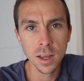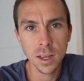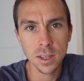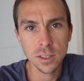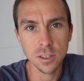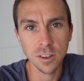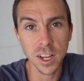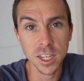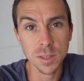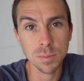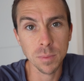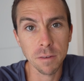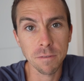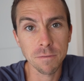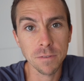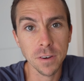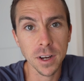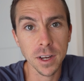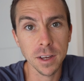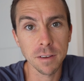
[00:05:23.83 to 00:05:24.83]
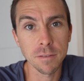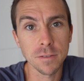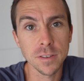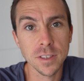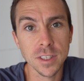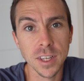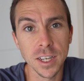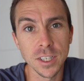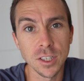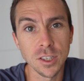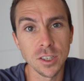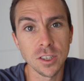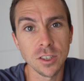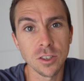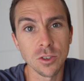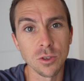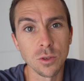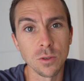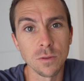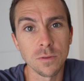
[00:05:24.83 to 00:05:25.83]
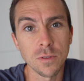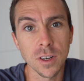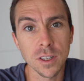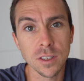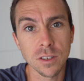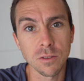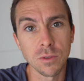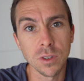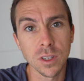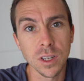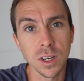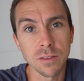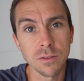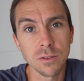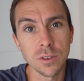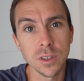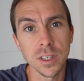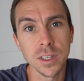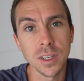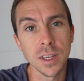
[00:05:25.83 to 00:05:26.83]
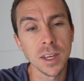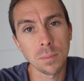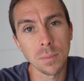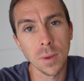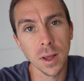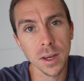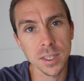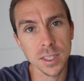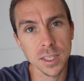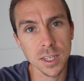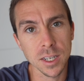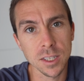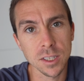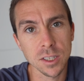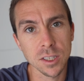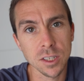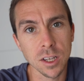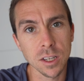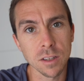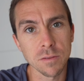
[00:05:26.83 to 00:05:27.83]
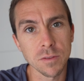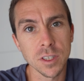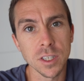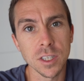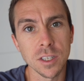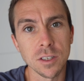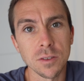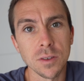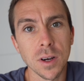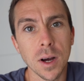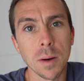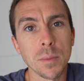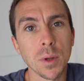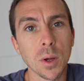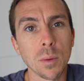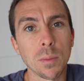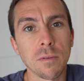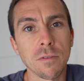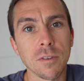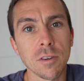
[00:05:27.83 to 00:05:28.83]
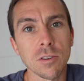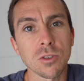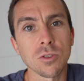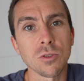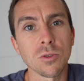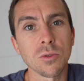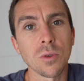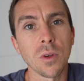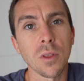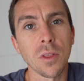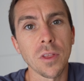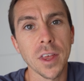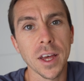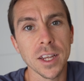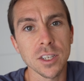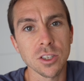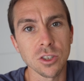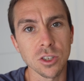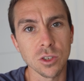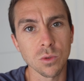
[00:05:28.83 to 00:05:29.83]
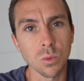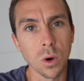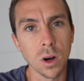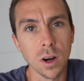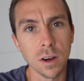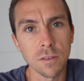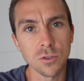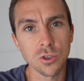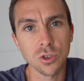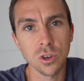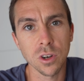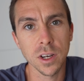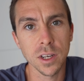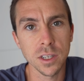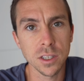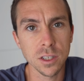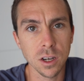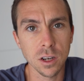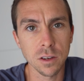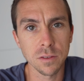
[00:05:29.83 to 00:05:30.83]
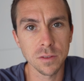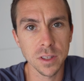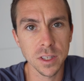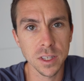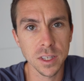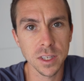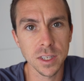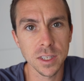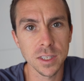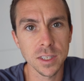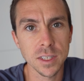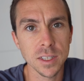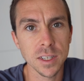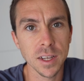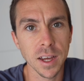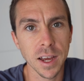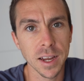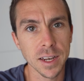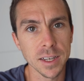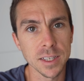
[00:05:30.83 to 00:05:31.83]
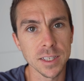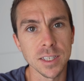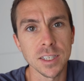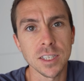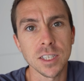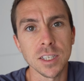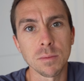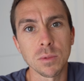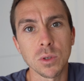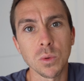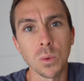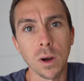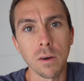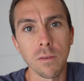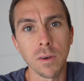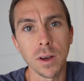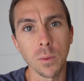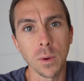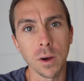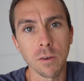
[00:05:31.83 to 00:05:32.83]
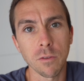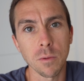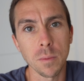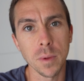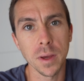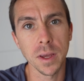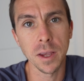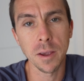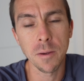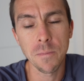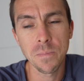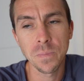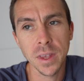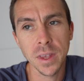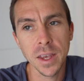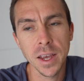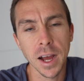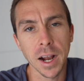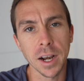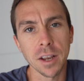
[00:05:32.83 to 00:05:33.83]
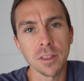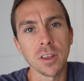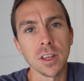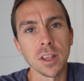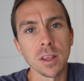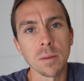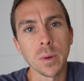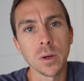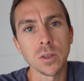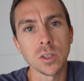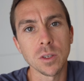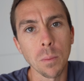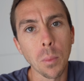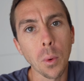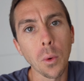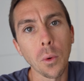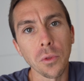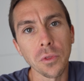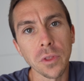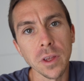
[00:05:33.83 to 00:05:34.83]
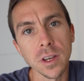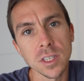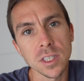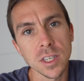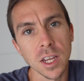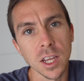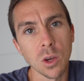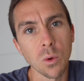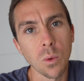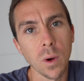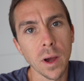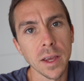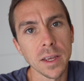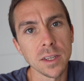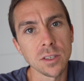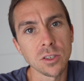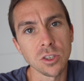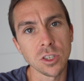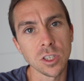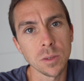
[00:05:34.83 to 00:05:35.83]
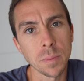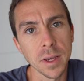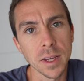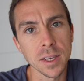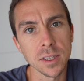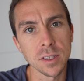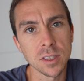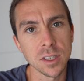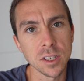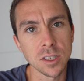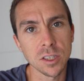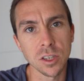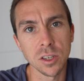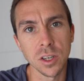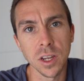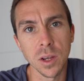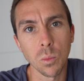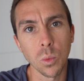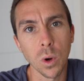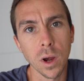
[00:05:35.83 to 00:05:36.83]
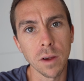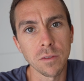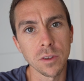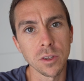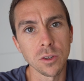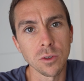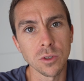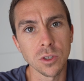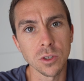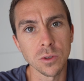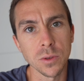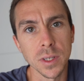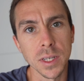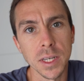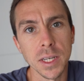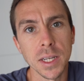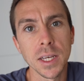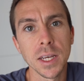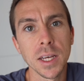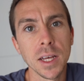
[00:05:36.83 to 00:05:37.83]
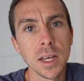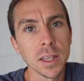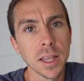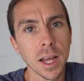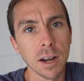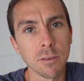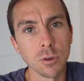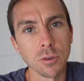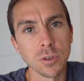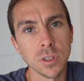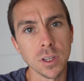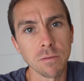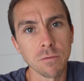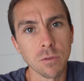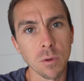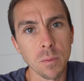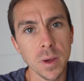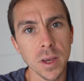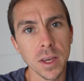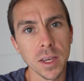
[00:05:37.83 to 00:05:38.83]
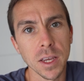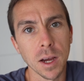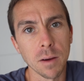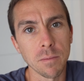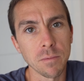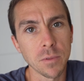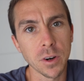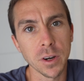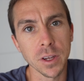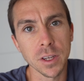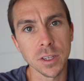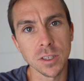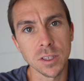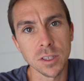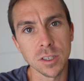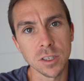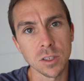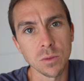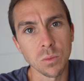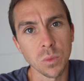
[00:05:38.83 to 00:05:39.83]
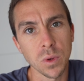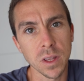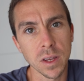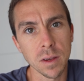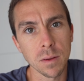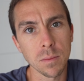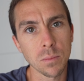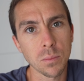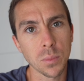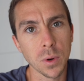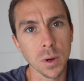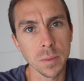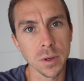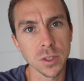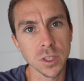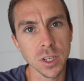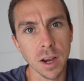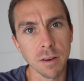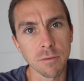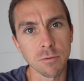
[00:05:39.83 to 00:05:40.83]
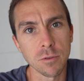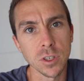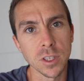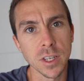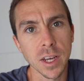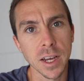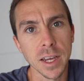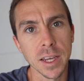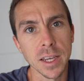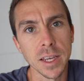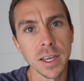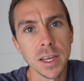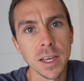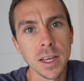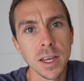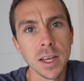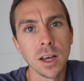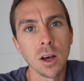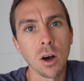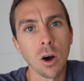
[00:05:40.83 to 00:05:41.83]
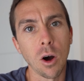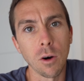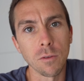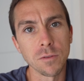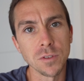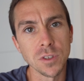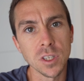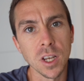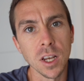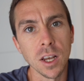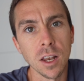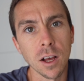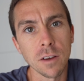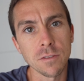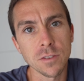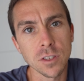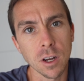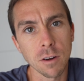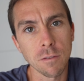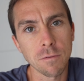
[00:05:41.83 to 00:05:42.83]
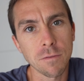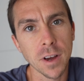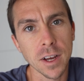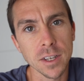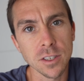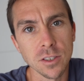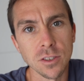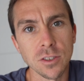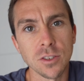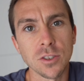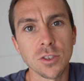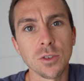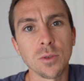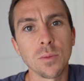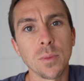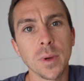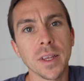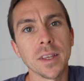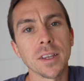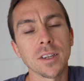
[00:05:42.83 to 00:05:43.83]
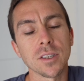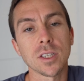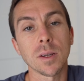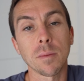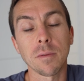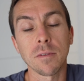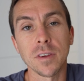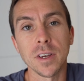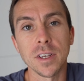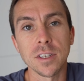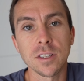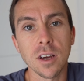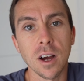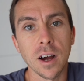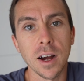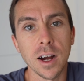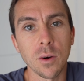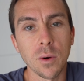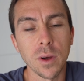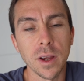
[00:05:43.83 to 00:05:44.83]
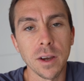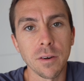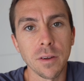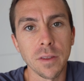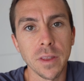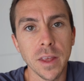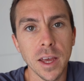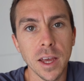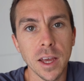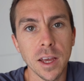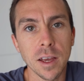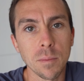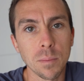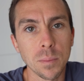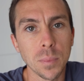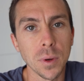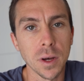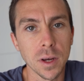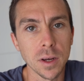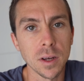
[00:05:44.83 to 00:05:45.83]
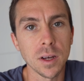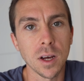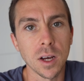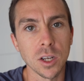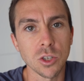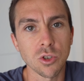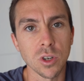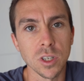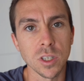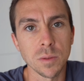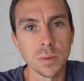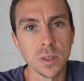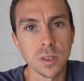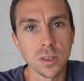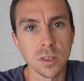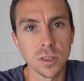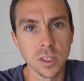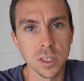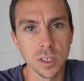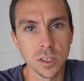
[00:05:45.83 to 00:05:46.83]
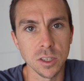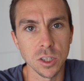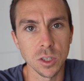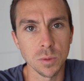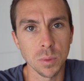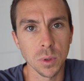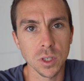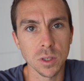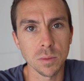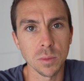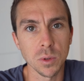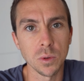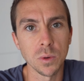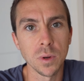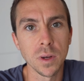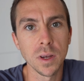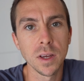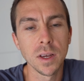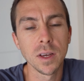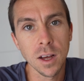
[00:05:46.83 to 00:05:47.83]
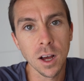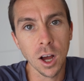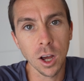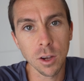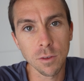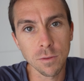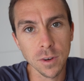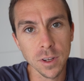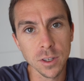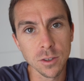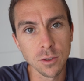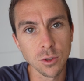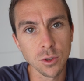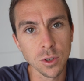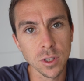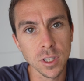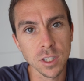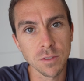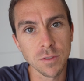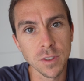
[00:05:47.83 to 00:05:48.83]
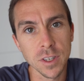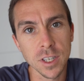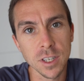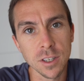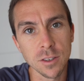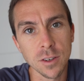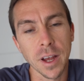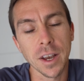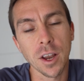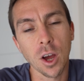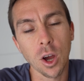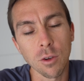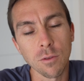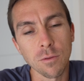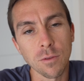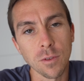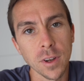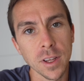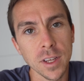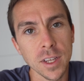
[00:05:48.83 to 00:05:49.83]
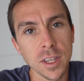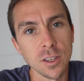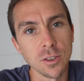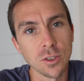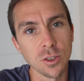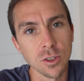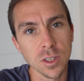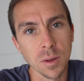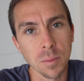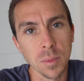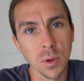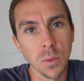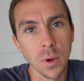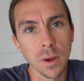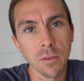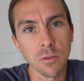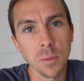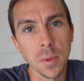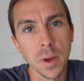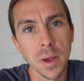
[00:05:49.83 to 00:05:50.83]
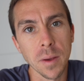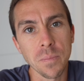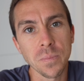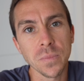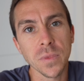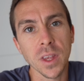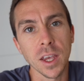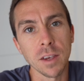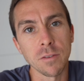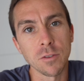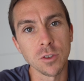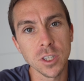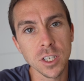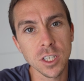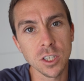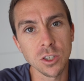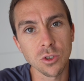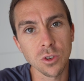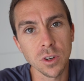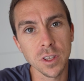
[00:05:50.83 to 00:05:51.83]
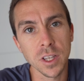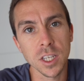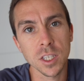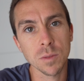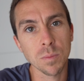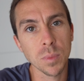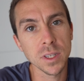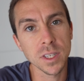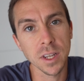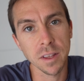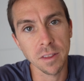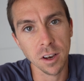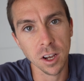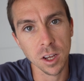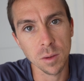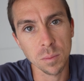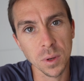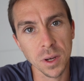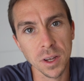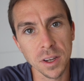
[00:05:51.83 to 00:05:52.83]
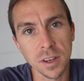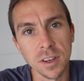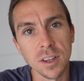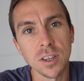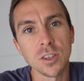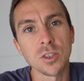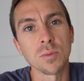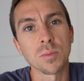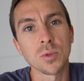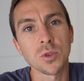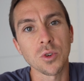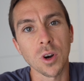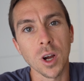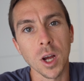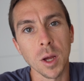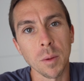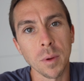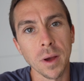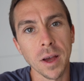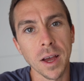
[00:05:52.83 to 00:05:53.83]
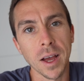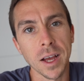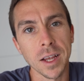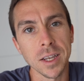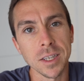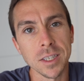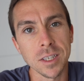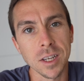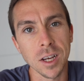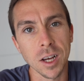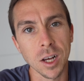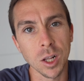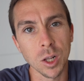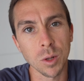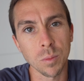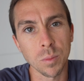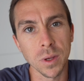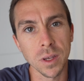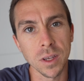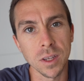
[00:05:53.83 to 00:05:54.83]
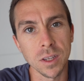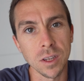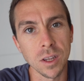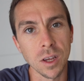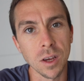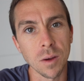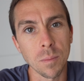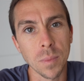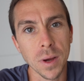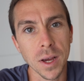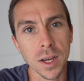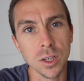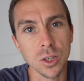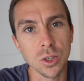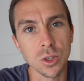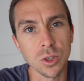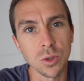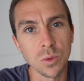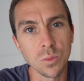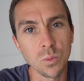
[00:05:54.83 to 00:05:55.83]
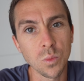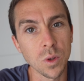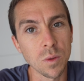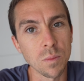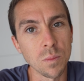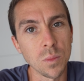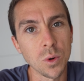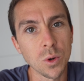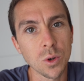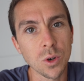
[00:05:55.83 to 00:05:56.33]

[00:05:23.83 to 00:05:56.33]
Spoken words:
So that's my 5 stages to faster recovery. Like I said at the start of the video, I'm no professional. That's just what I've tried over the years and it seems to work really well for me. And I think the most important thing to take away is just to be consistent in whatever you're doing. That routine for me, I'm very consistent with it pretty much every day. Obviously lifestyle factors do mean that some of it is cut out here and there, but I try to be as consistent as possible. Hopefully you enjoyed this video and hopefully you took something away from it. If you did enjoy this, please hit the like button, subscribe, and I'll be back soon with more